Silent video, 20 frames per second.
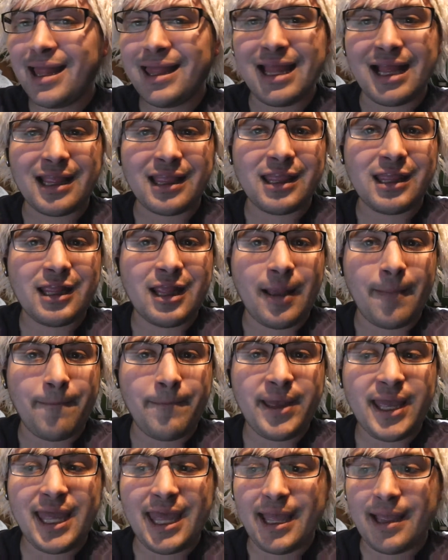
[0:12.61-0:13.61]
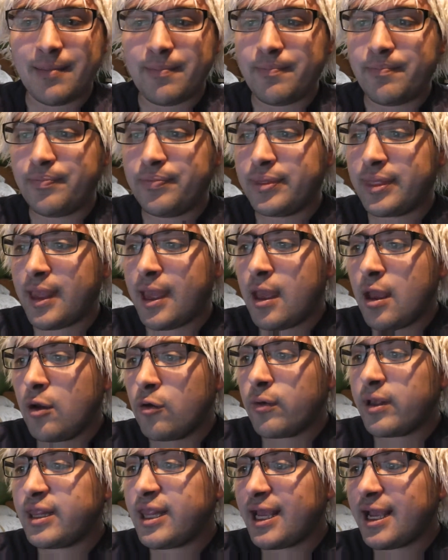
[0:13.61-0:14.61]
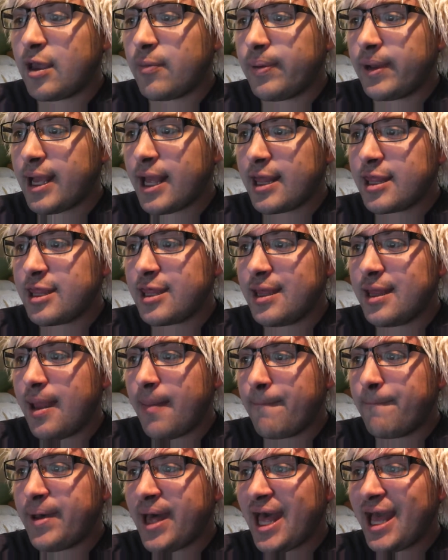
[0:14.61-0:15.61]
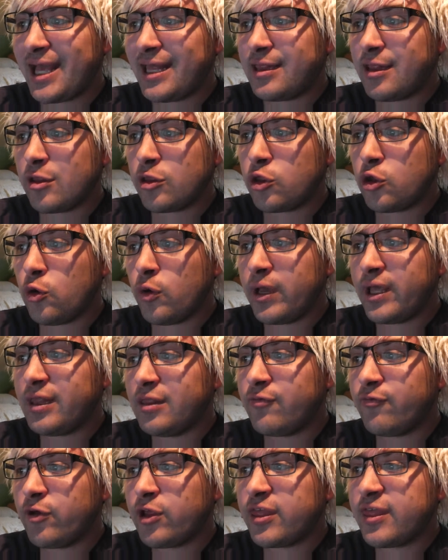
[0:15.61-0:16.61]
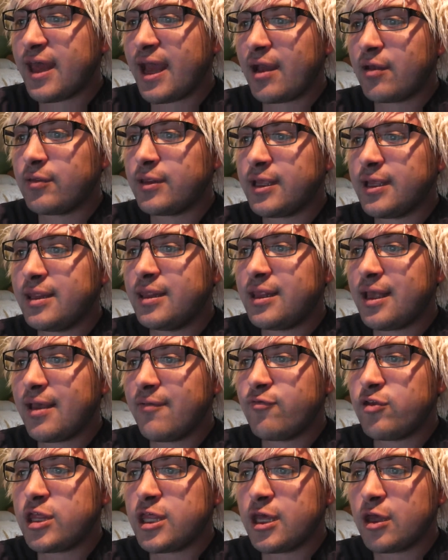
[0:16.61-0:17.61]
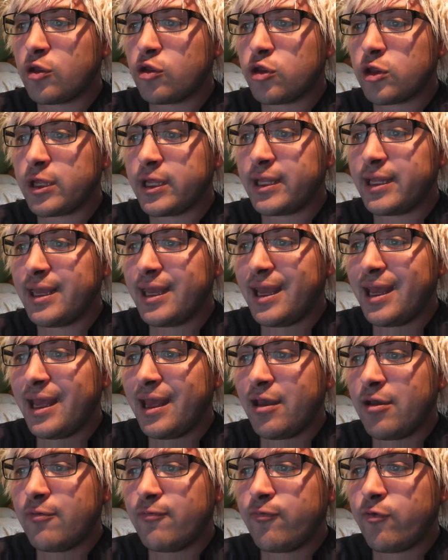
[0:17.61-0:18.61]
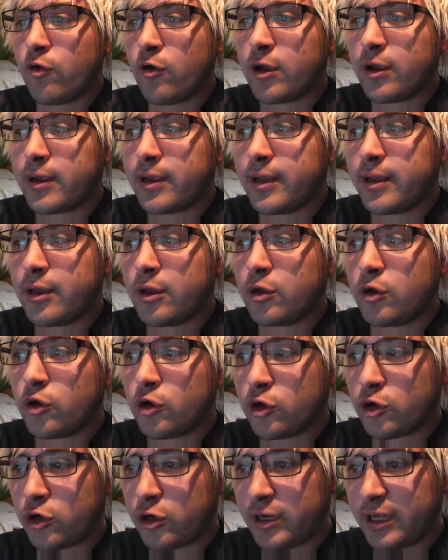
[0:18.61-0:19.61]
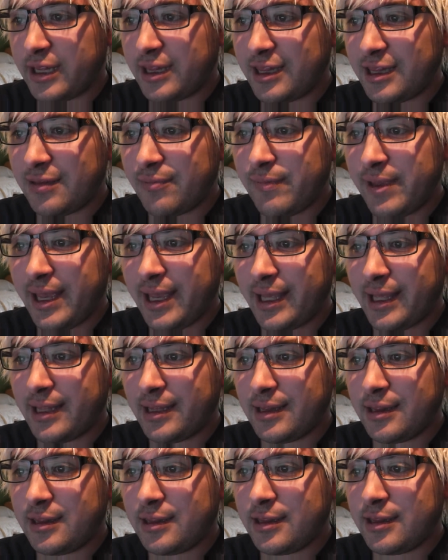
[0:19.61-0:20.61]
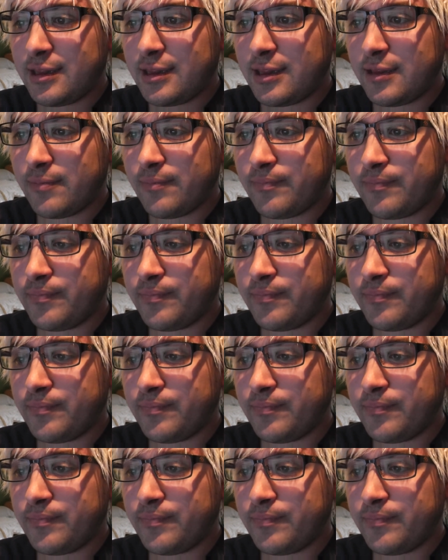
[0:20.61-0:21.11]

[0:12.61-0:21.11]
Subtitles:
Let's begin. Recycle Percussion buys toys for thousands of children for Christmas.